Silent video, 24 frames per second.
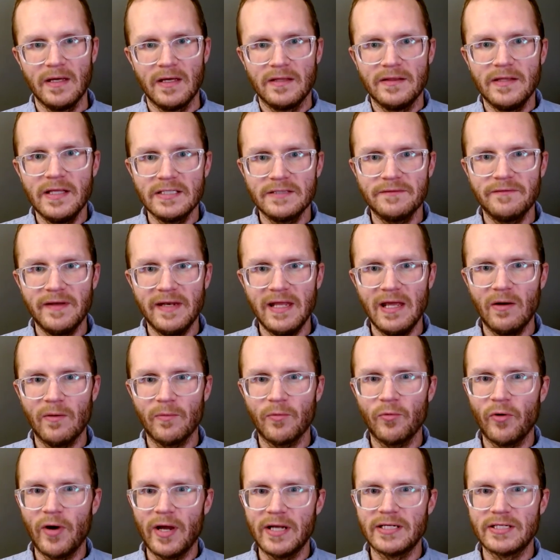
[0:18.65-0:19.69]
In this video, I'm
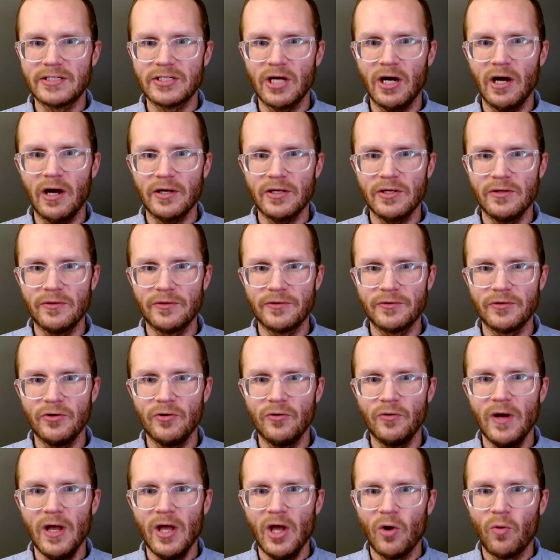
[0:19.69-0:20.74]
going to talk you
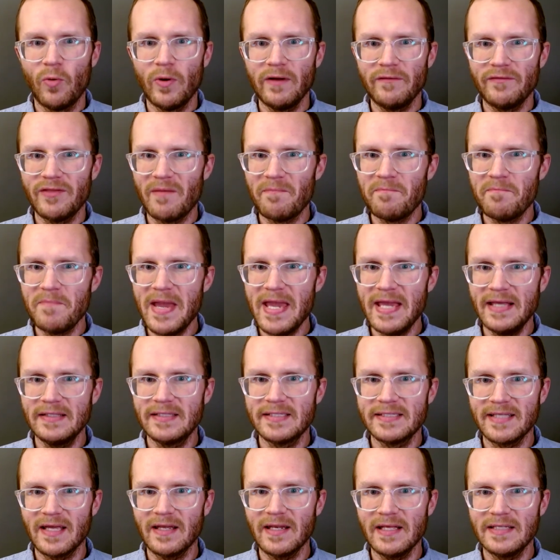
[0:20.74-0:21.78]
through one of the main
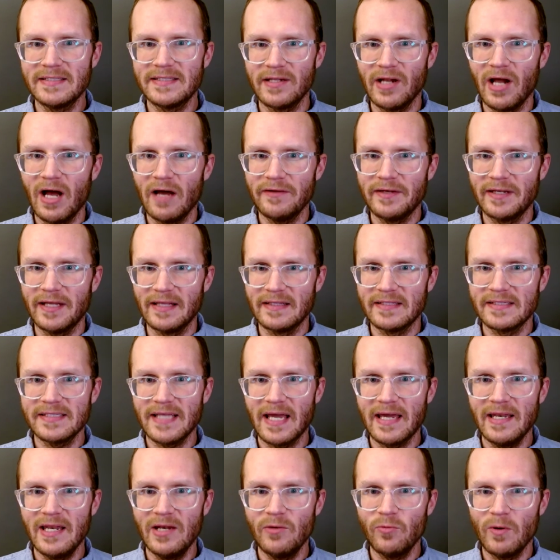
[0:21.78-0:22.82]
studies that often gets
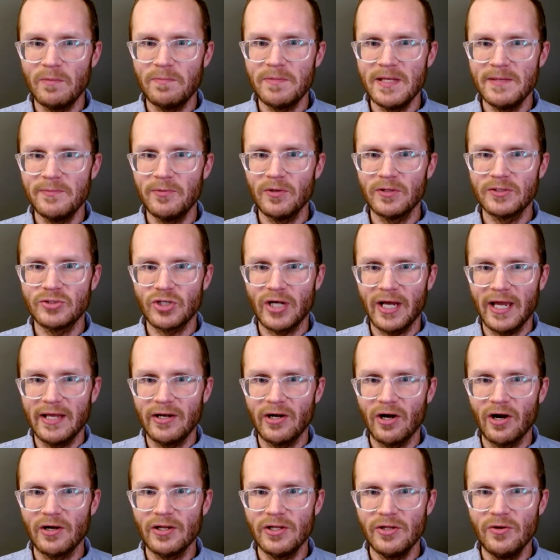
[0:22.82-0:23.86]
cited when people try and
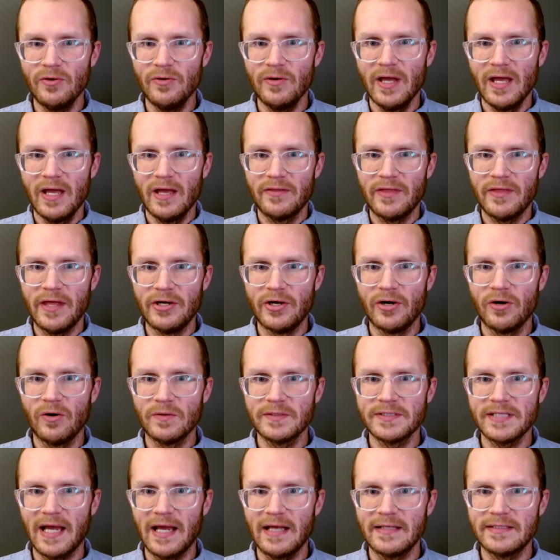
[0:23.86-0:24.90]
argue that
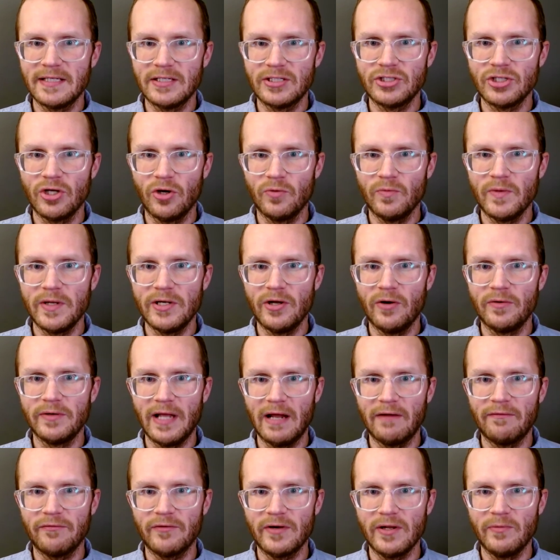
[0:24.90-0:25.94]
neuroscience has shown we don't
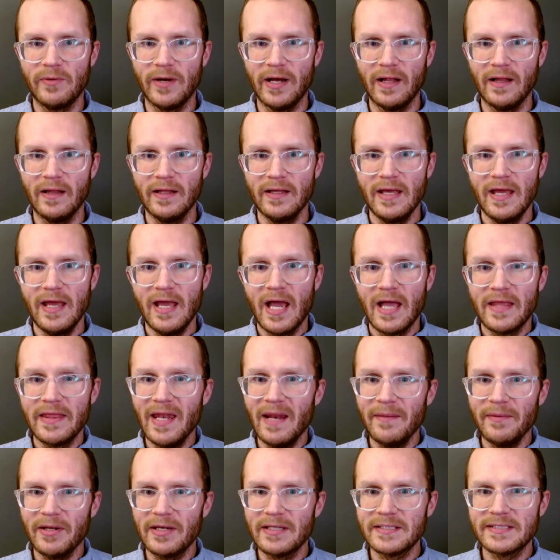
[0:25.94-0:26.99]
have free will. And
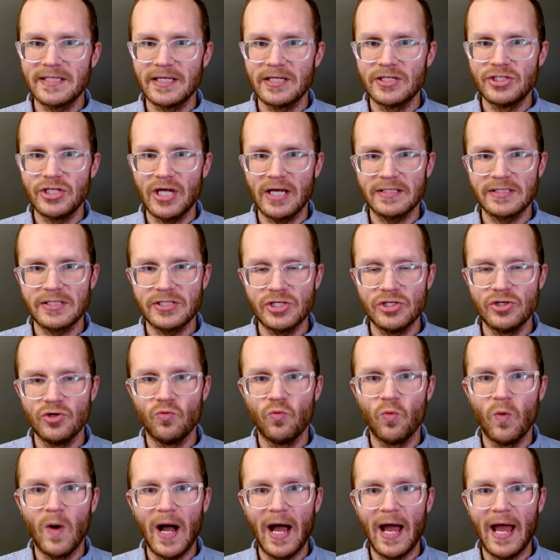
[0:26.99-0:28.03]
then I'm going to suggest to you
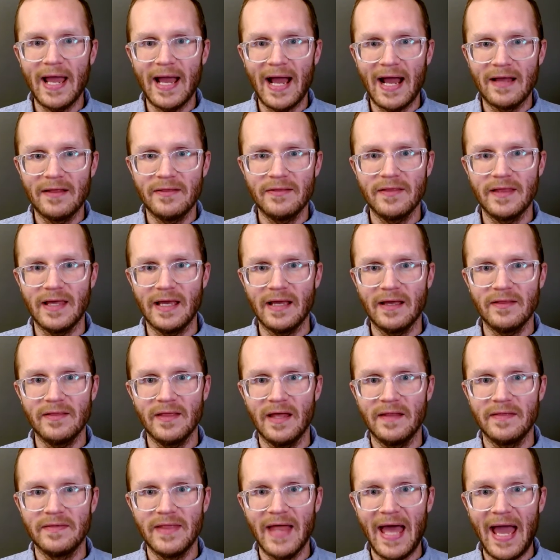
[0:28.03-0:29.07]
why I think
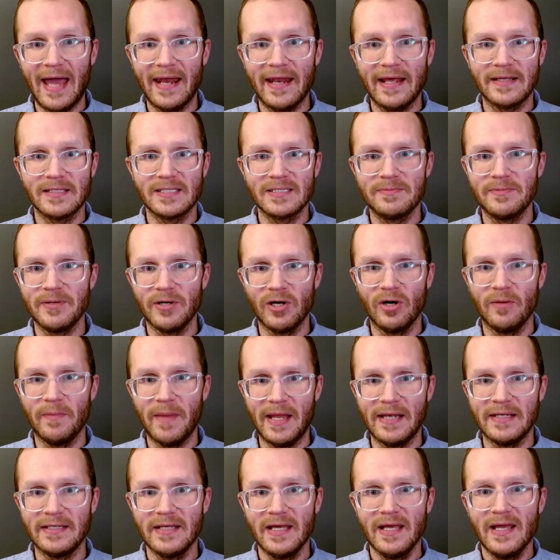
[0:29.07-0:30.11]
that that
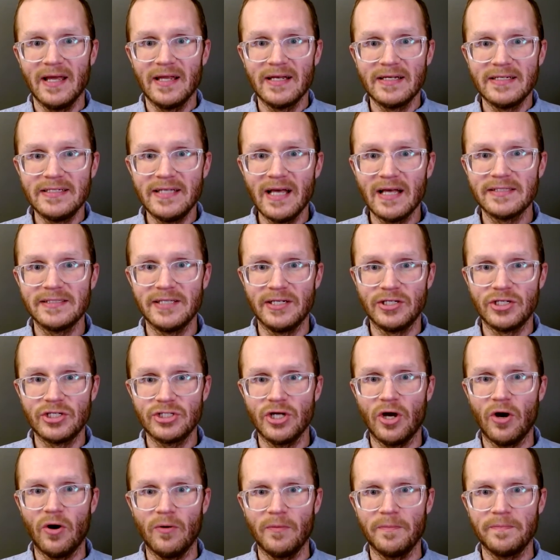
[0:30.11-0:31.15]
experiment doesn't
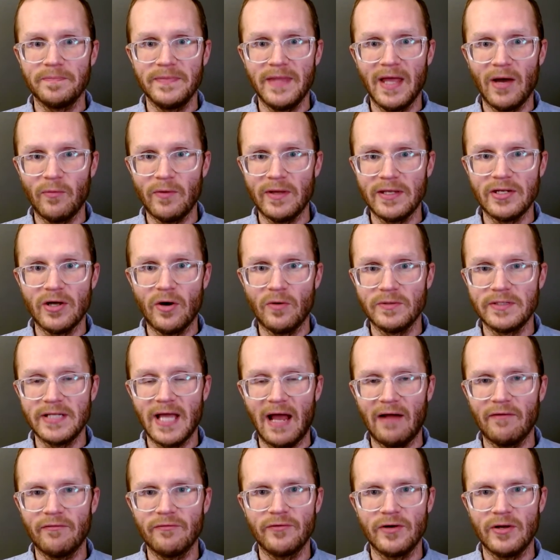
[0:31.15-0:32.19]
show that we don't
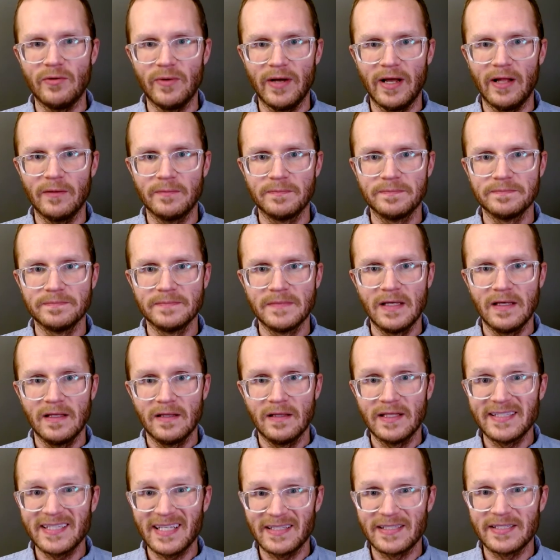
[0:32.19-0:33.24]
have free will.
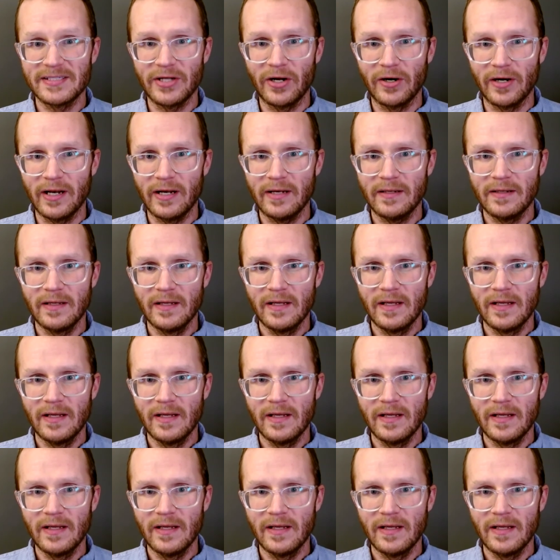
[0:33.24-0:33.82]
Let's get started.